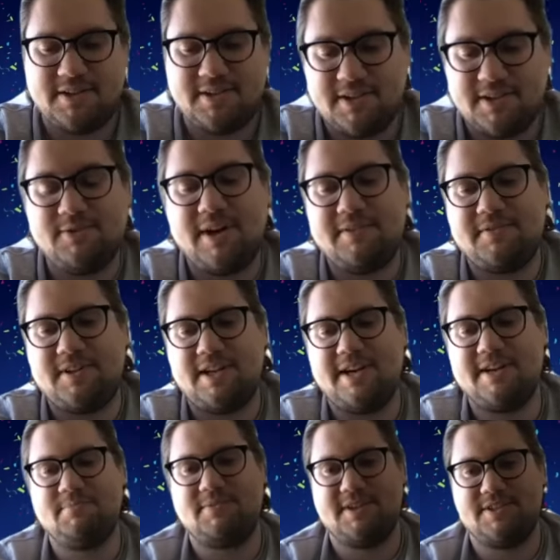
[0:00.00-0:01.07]
Like you have
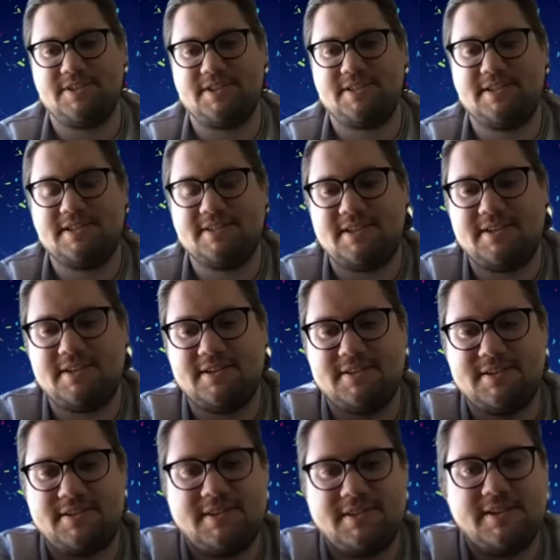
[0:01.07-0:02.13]
client projects as a
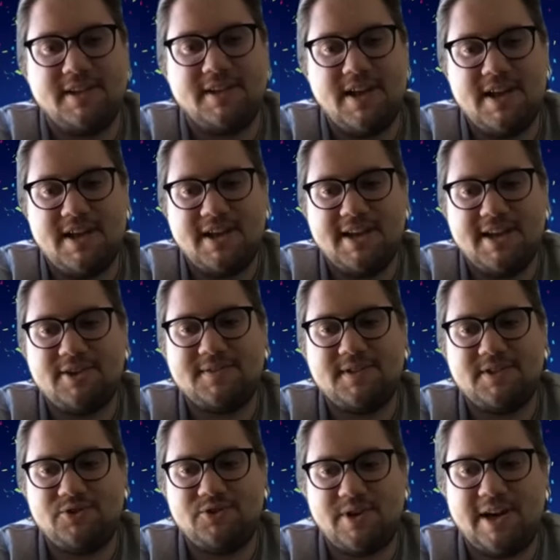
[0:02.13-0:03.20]
consultant, and you have to
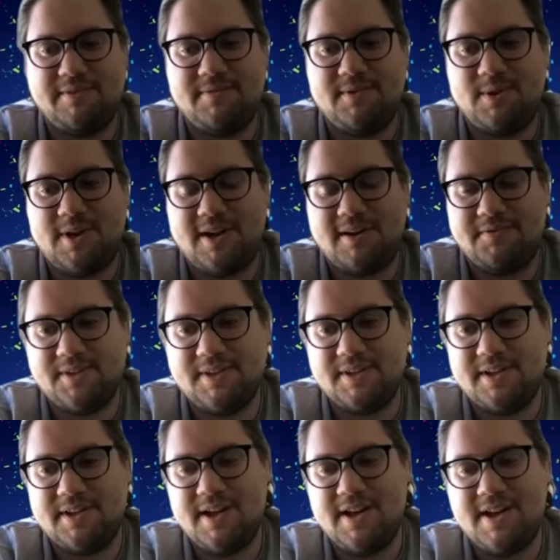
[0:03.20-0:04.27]
travel
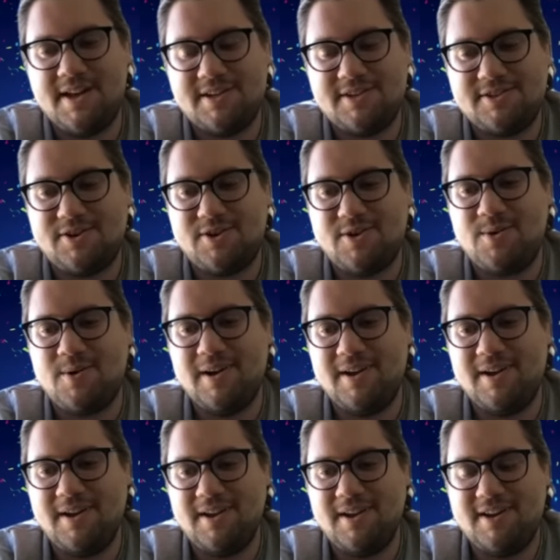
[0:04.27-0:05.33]
often. So
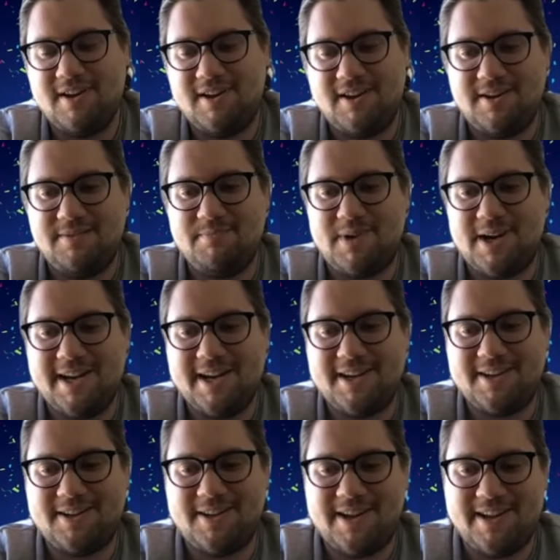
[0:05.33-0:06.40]
my
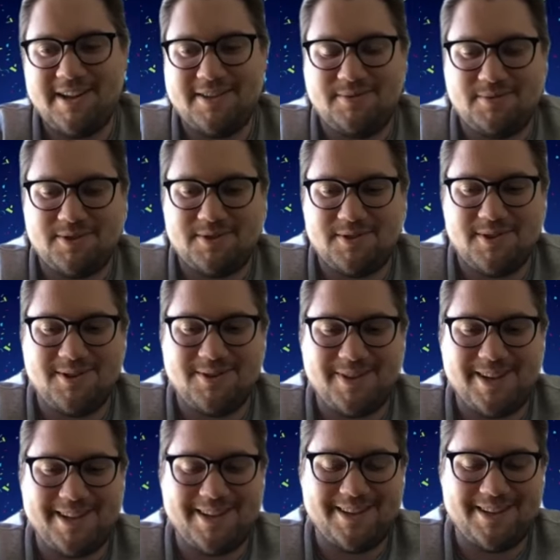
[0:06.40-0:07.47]
client was
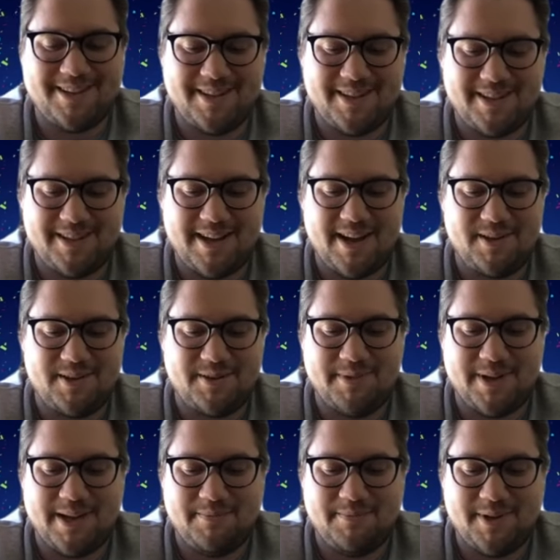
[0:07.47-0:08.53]
located in
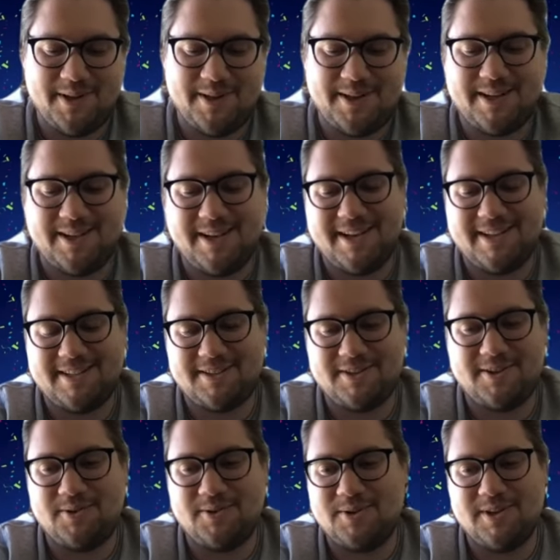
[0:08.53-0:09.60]
Alabama, and I had to
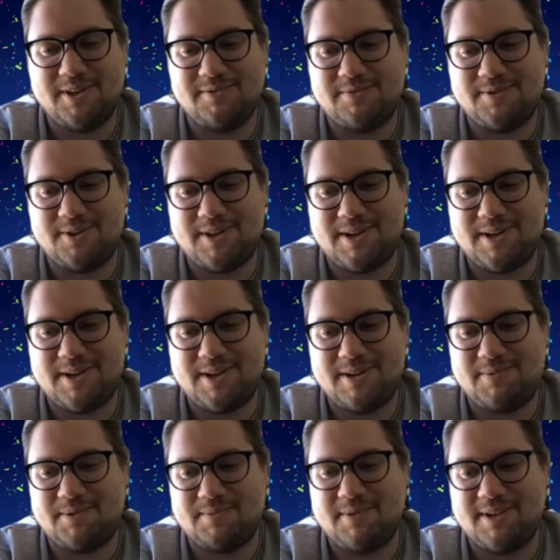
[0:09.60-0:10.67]
go there for a
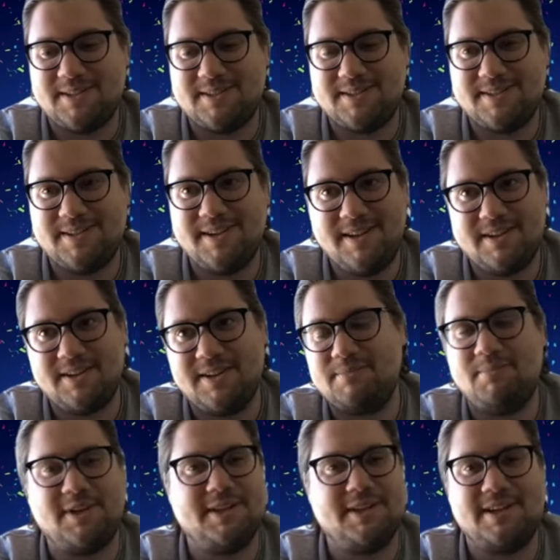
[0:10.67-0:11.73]
couple months, like
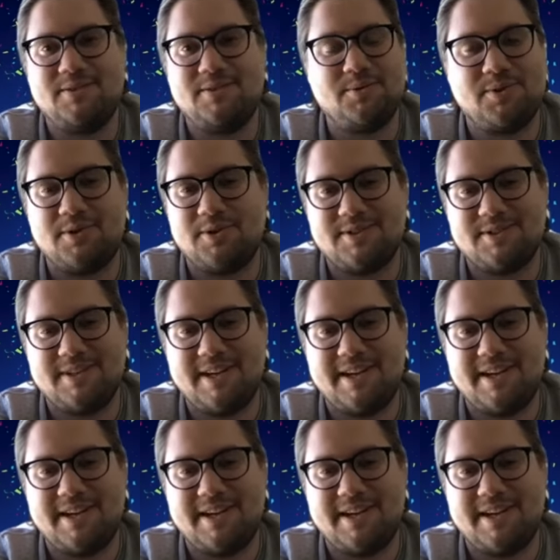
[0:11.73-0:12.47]
Monday through Thursday.